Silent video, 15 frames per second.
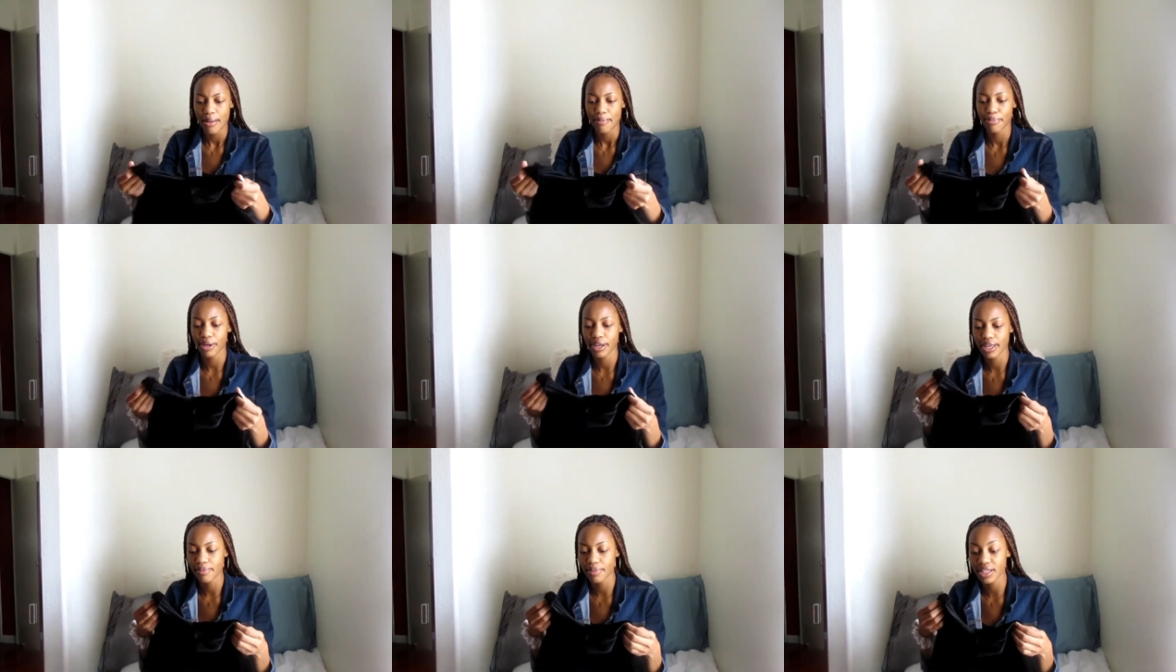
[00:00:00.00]

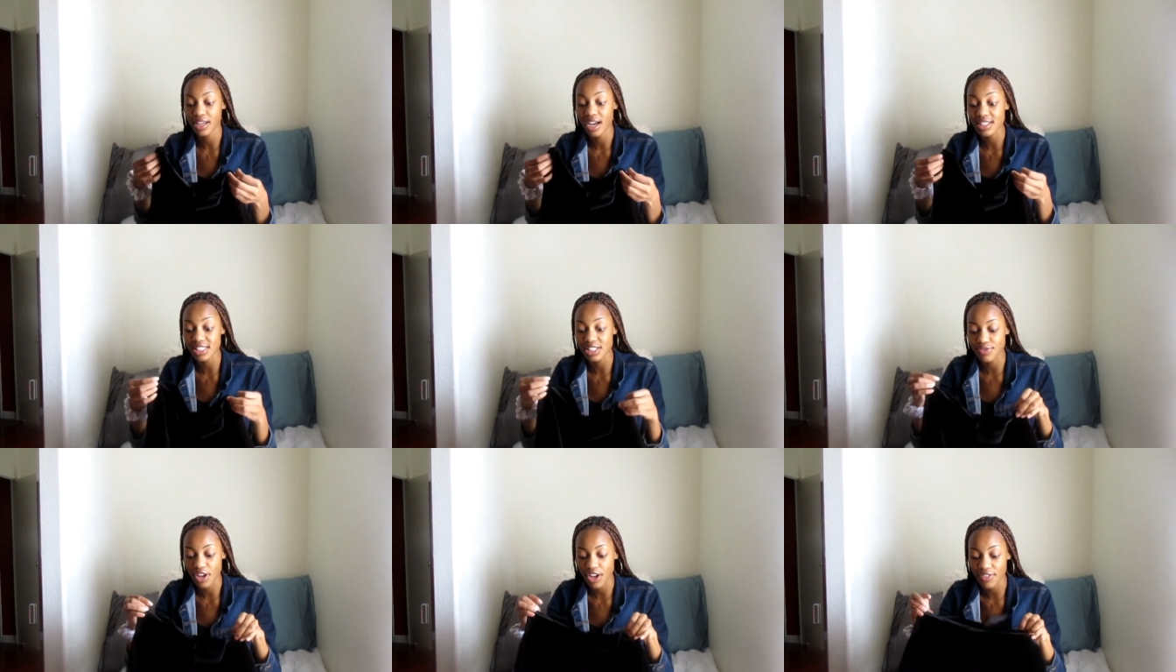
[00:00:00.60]
but because
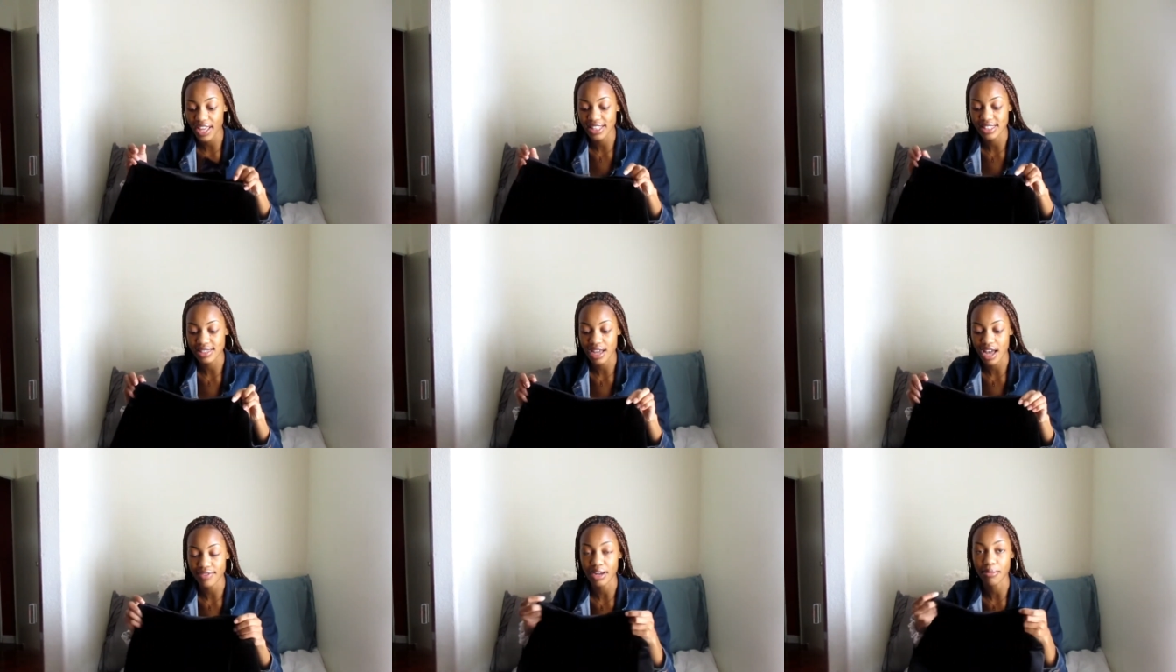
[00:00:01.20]
it's velvet and
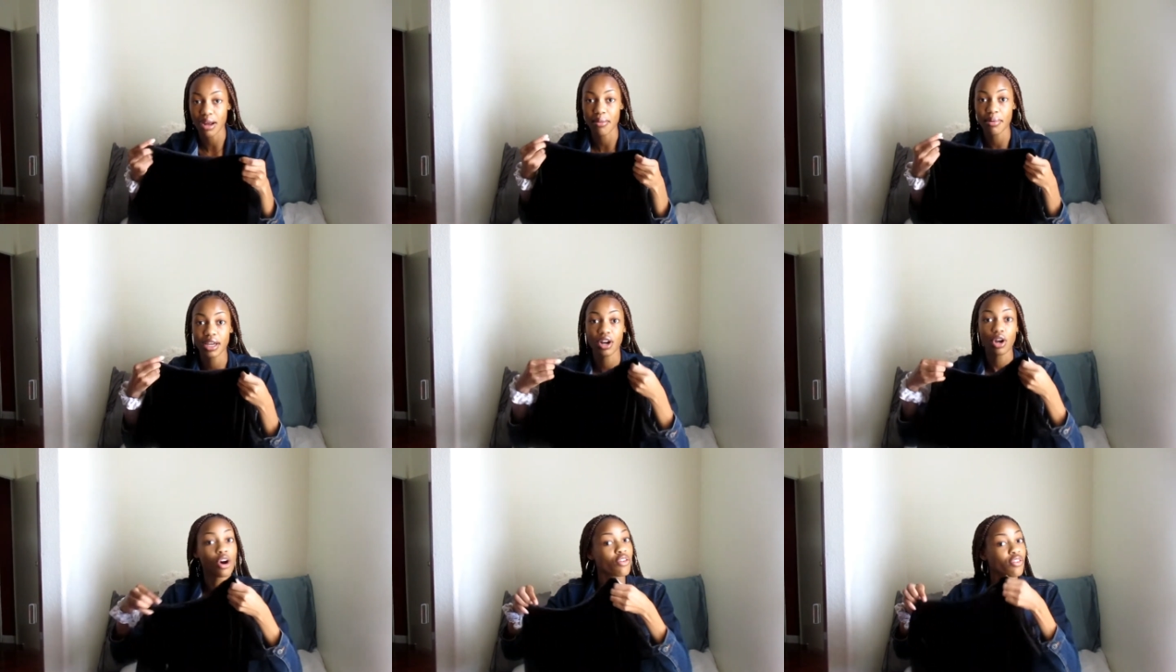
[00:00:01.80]
soft i'm probably
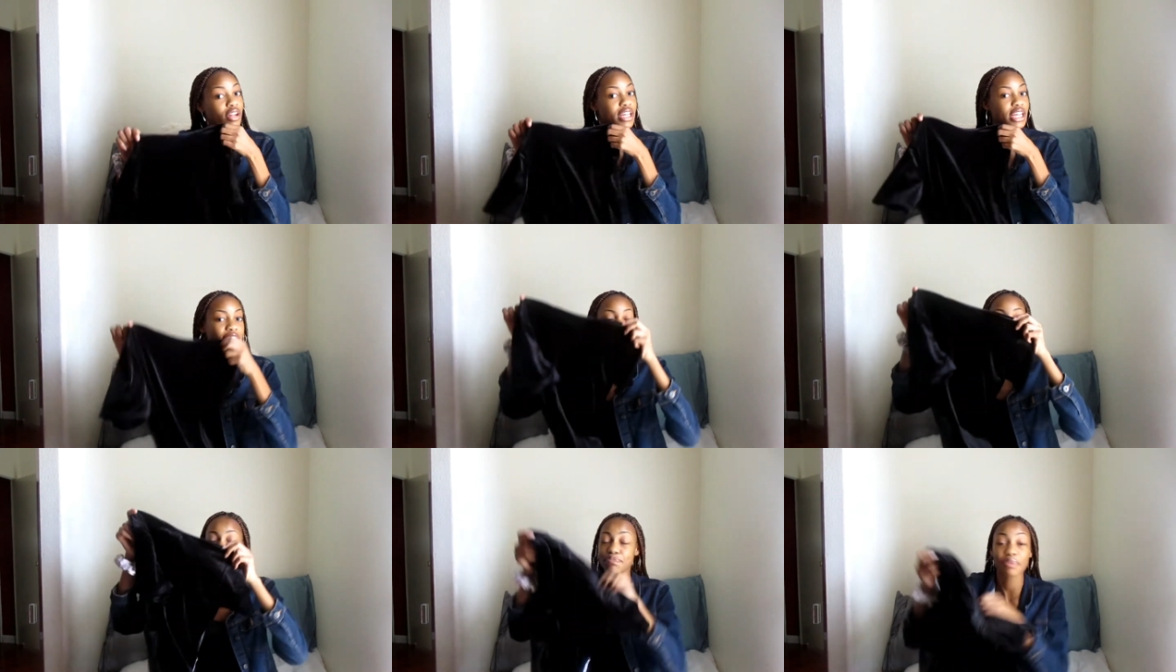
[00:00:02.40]
gonna
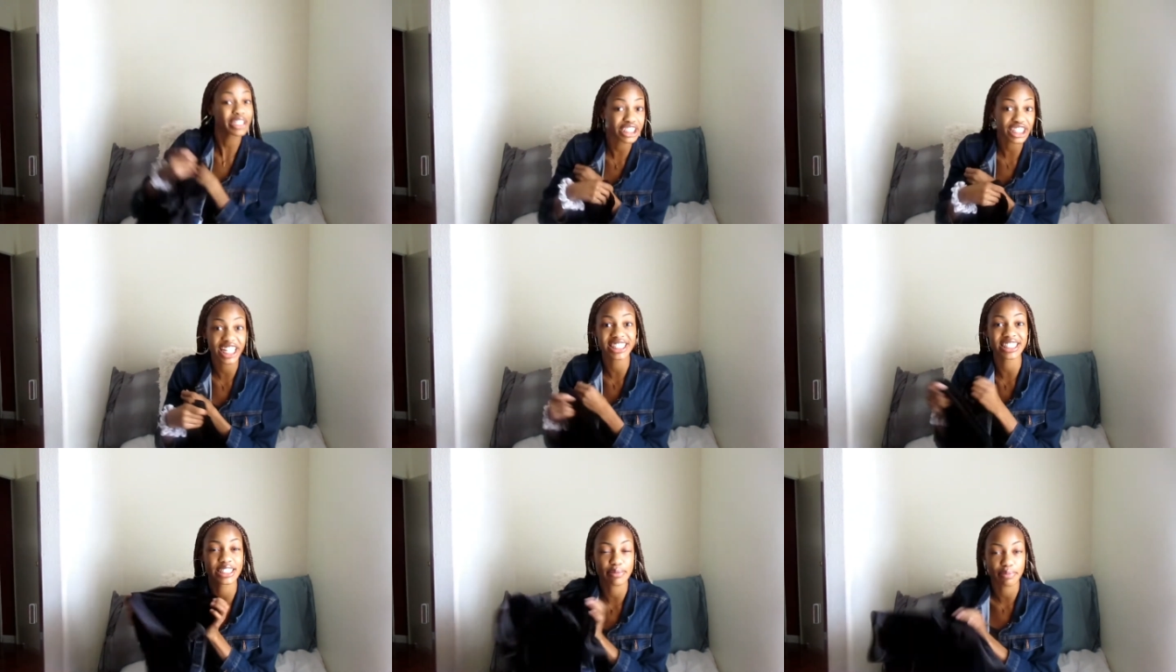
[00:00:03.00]
overheat especially
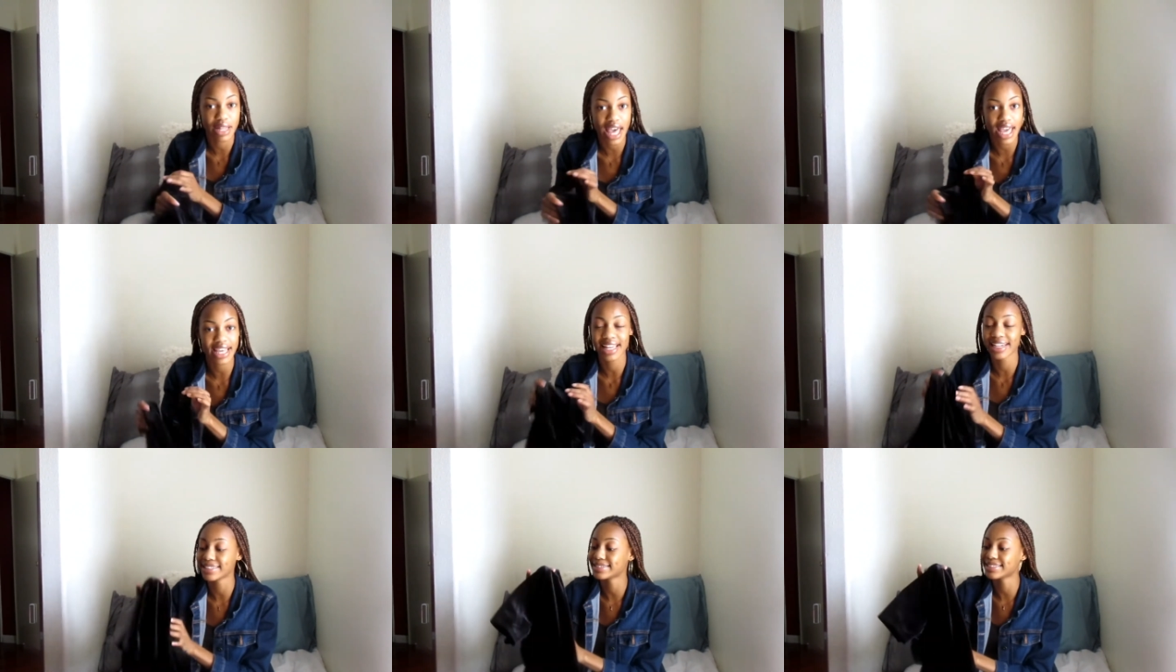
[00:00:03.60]
because it's black
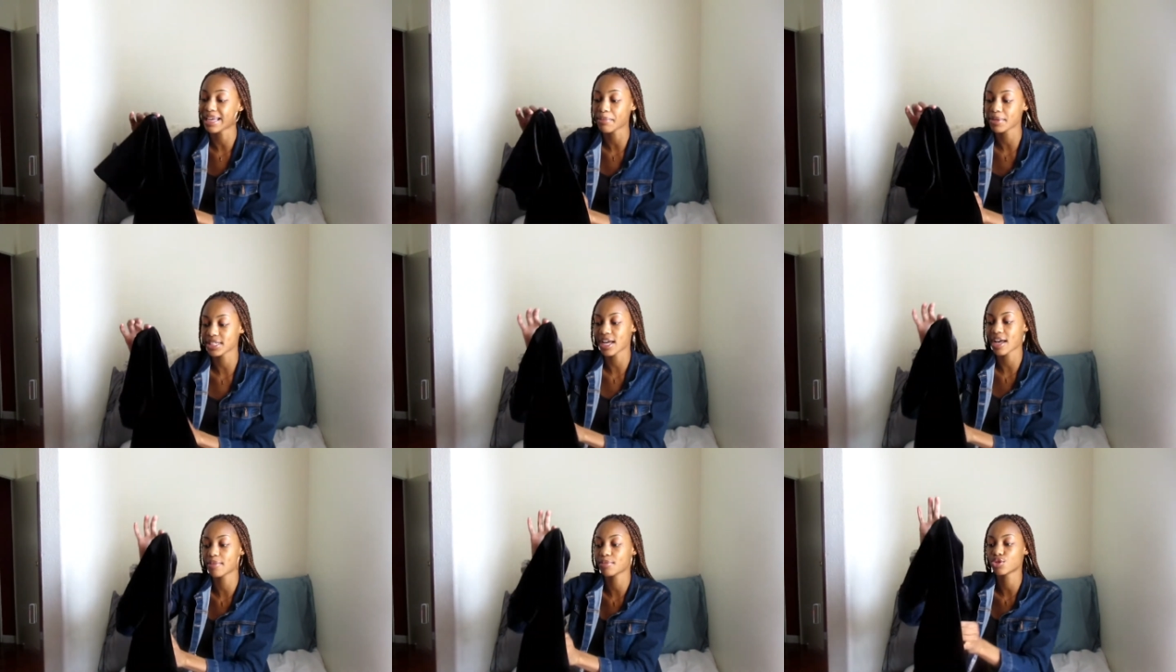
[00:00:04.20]
and it's summertime